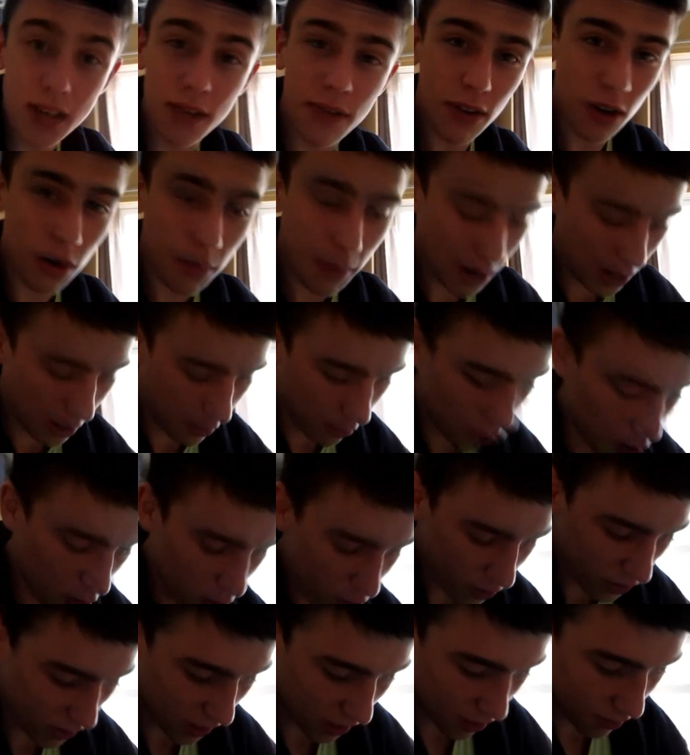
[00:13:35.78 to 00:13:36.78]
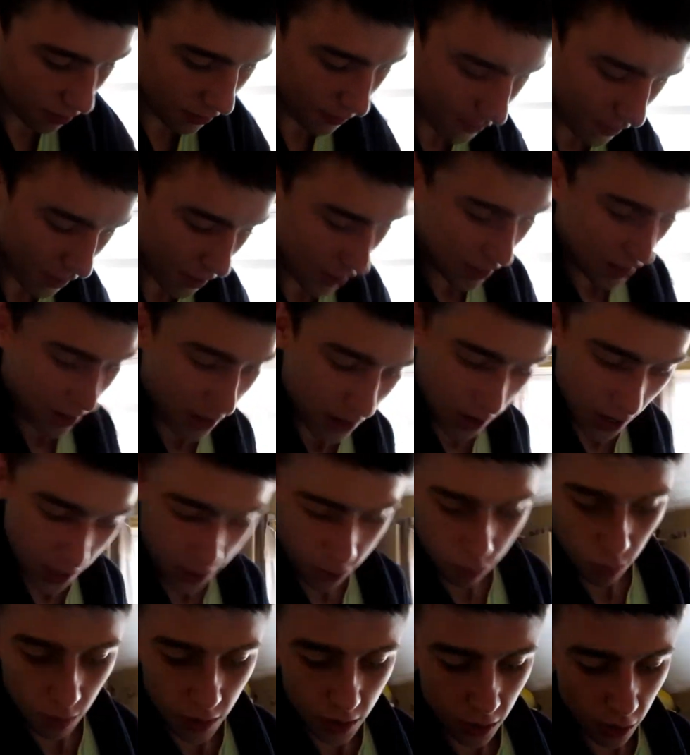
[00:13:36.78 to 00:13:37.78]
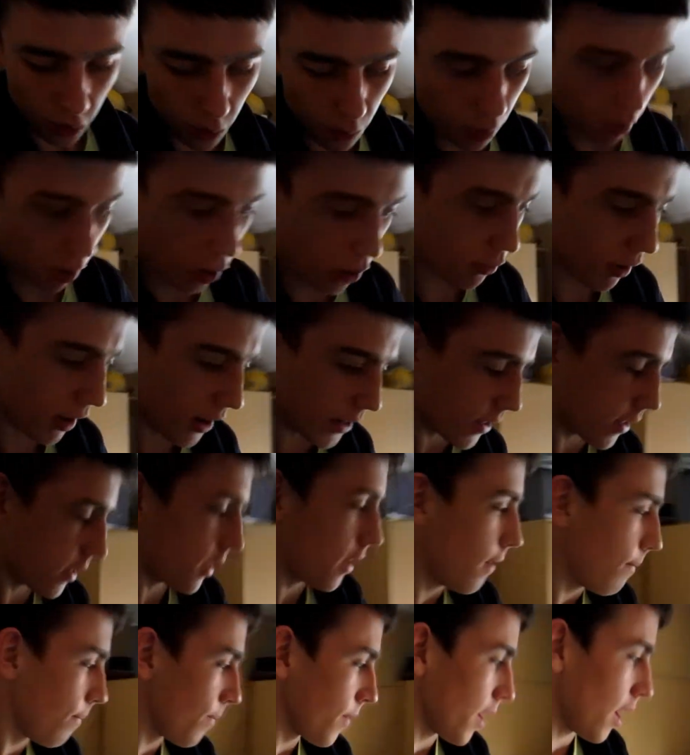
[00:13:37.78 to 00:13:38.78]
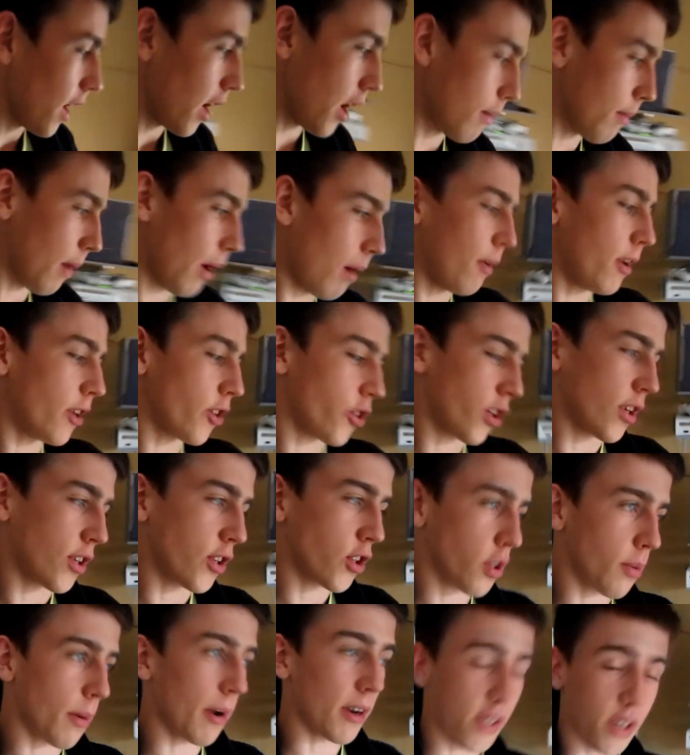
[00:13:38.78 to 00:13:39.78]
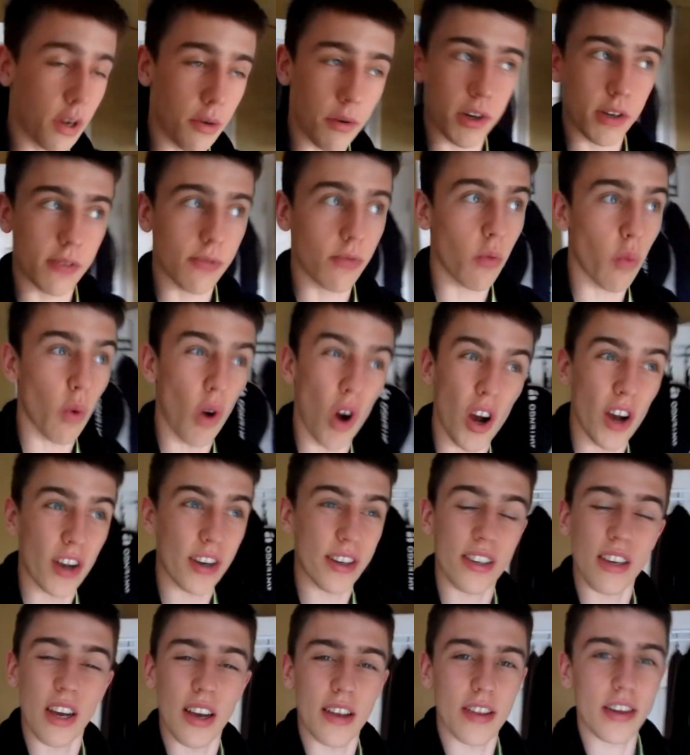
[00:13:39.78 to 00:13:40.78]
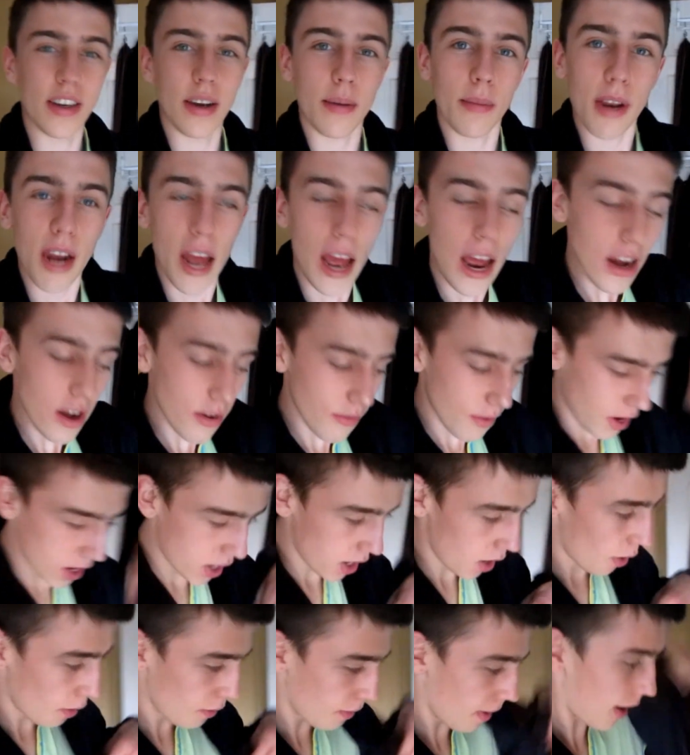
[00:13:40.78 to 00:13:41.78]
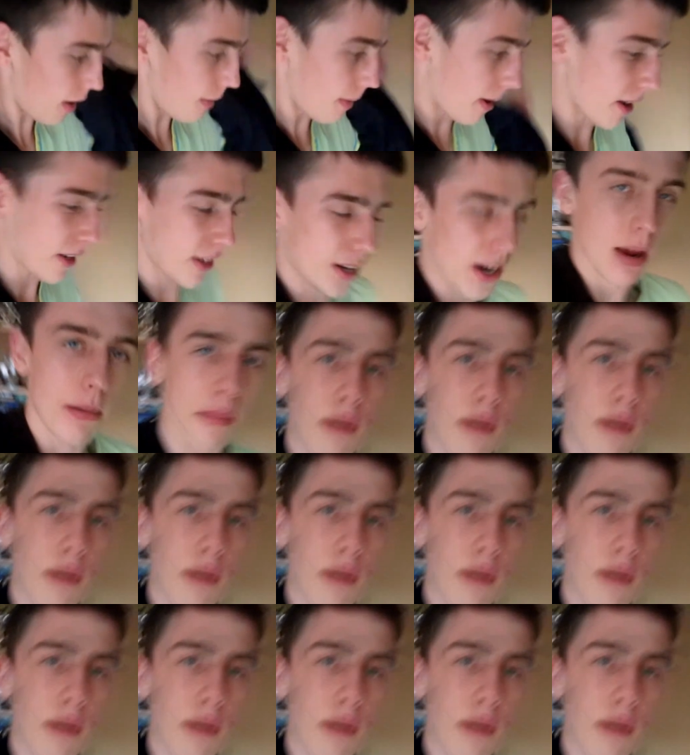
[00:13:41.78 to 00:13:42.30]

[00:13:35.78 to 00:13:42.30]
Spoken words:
film it anymore. So that's what you call progress. I'm literally just about to get ready for work, so I think I'm going to end the video around about today